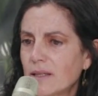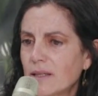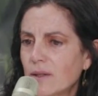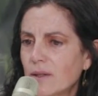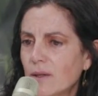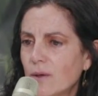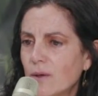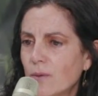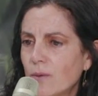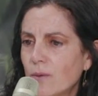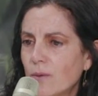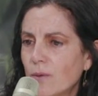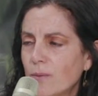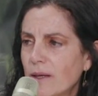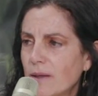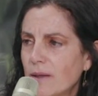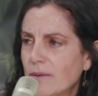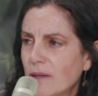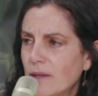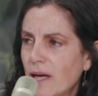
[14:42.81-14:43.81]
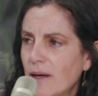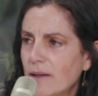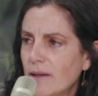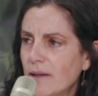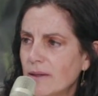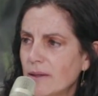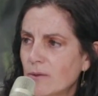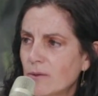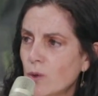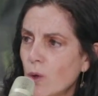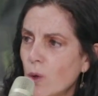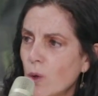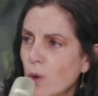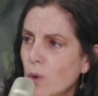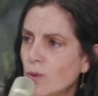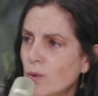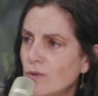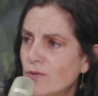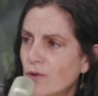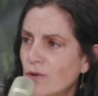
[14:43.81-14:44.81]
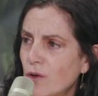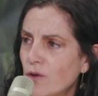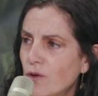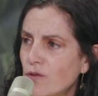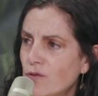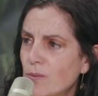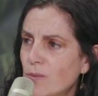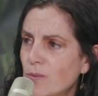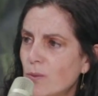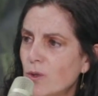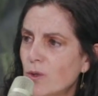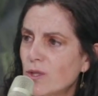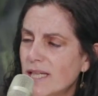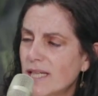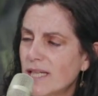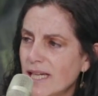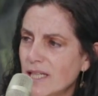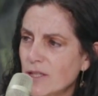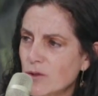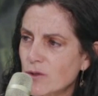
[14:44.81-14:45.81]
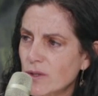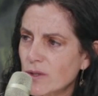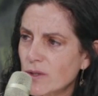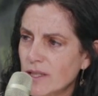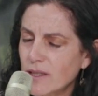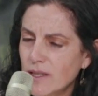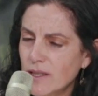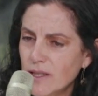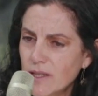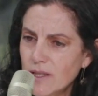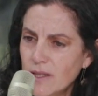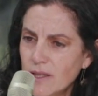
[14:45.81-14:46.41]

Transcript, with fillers: role for multilateral